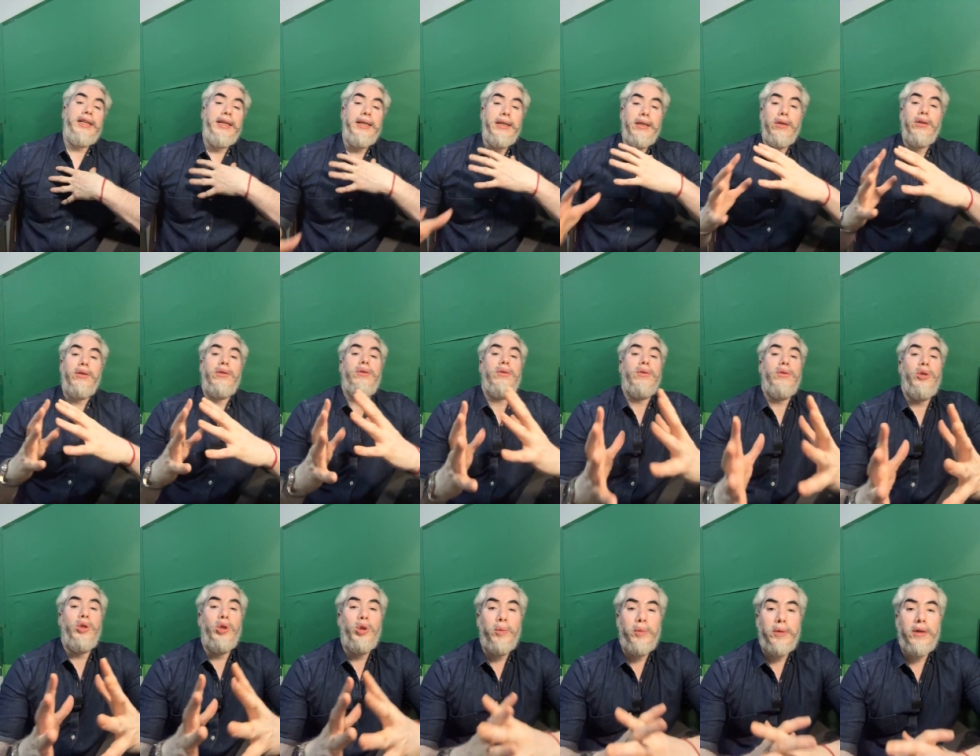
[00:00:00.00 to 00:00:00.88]
train a
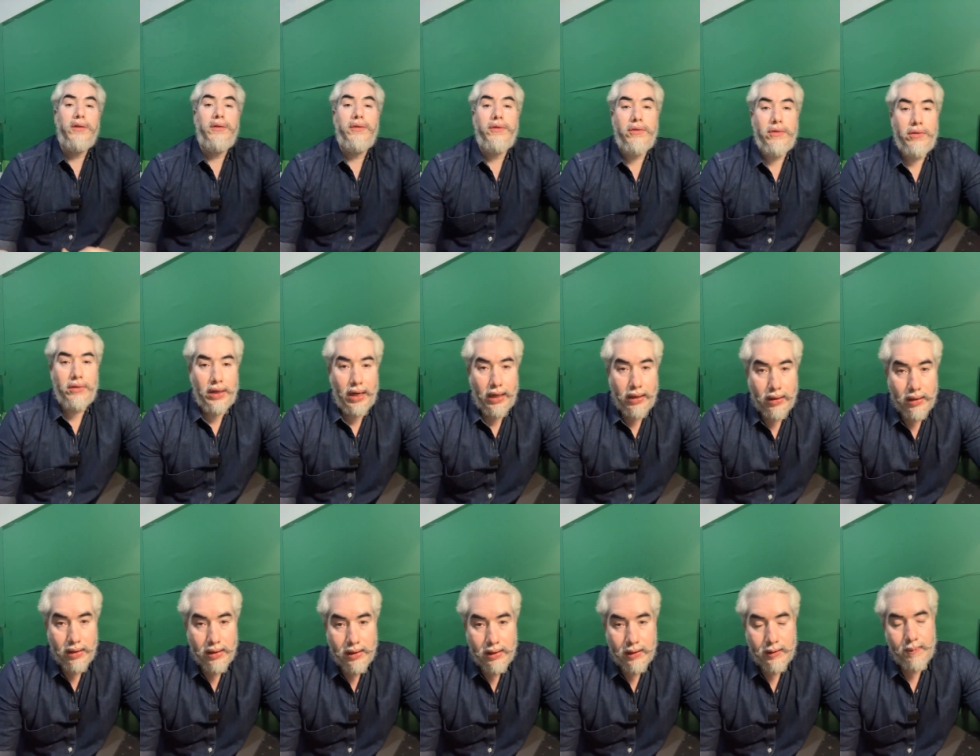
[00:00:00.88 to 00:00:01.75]
group of
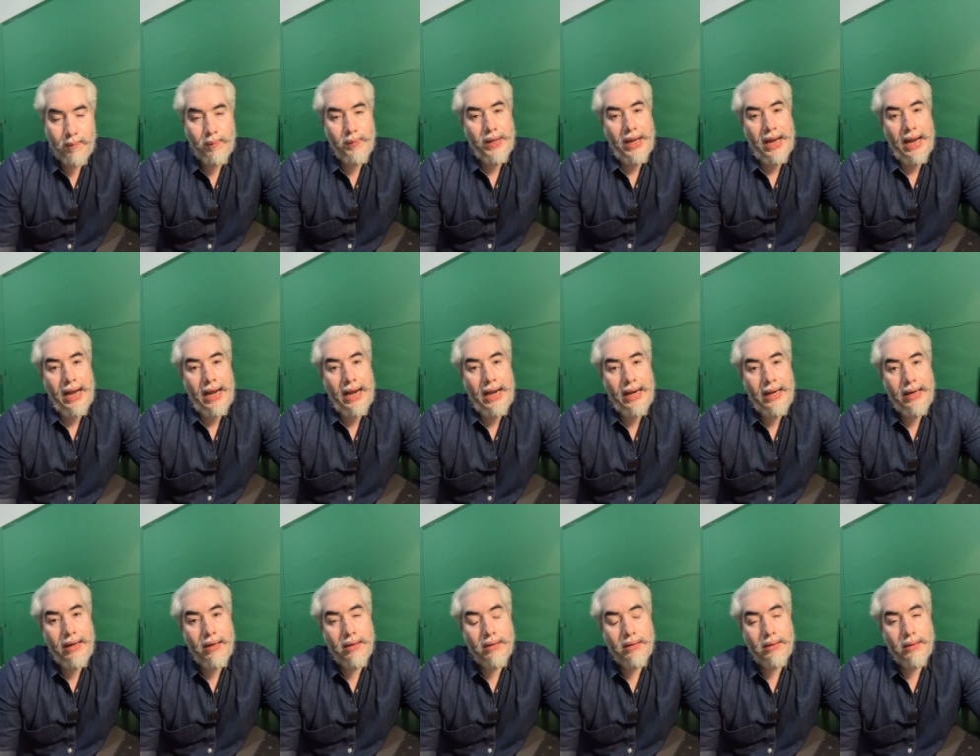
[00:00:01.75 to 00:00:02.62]
runners
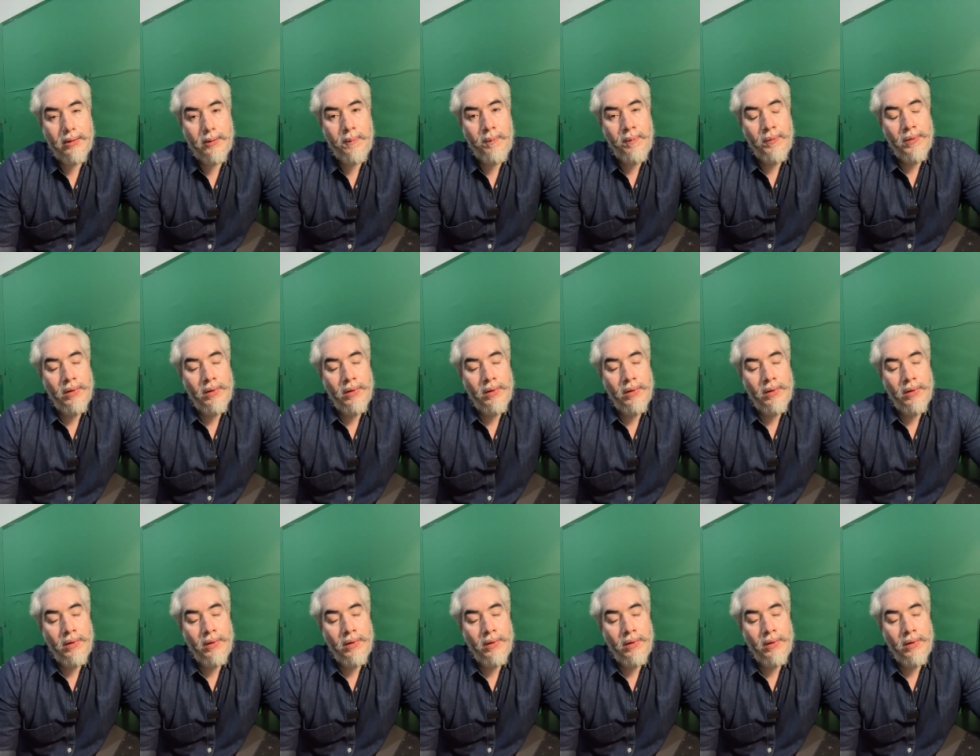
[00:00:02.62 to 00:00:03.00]
and uh,